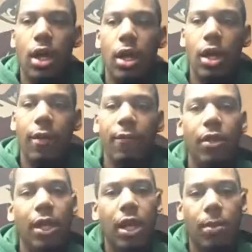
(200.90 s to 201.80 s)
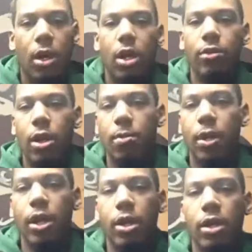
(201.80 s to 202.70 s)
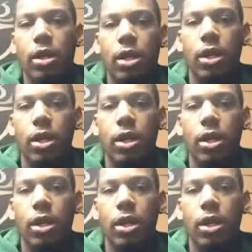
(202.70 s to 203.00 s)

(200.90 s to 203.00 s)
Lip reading: I feel like I'm an all-around player.